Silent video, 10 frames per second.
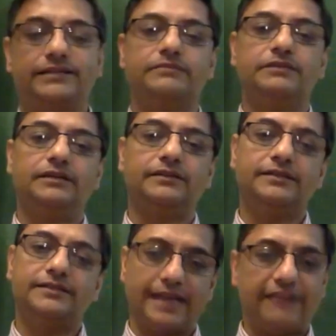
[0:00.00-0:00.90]
similar
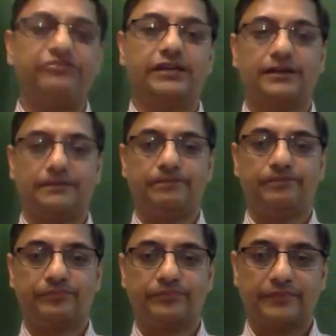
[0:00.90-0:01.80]
things in Africa,
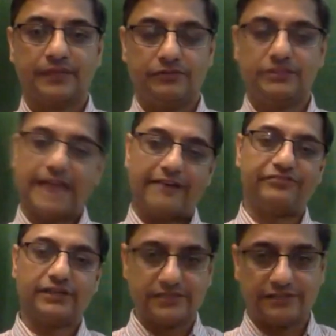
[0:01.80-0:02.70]
hmm. which the
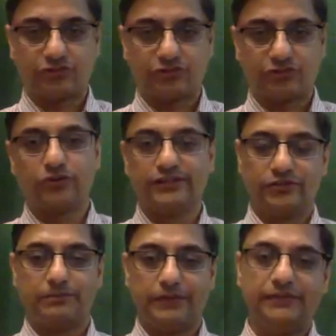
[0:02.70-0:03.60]
Africans have thrown
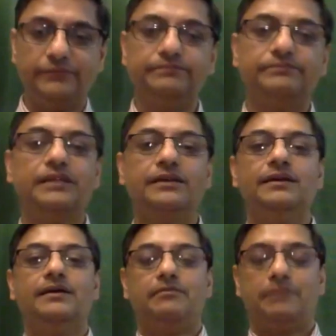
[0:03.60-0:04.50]
into the bin.
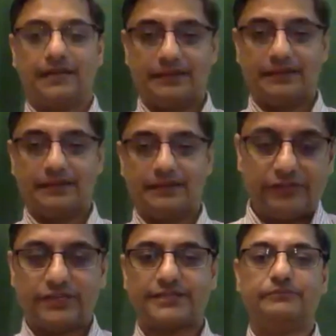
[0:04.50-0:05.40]
But let me tell you,
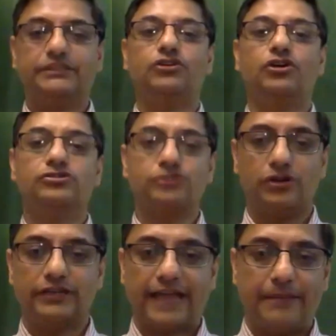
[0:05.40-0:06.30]
there's something also
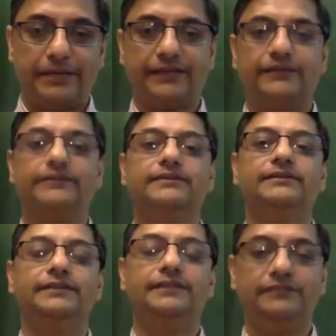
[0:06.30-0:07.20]
called the Hamitic
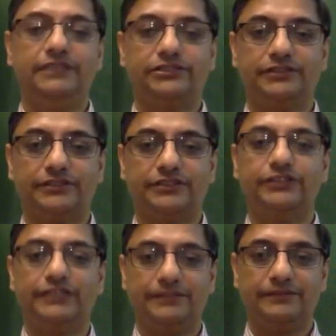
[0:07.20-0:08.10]
invasion theory.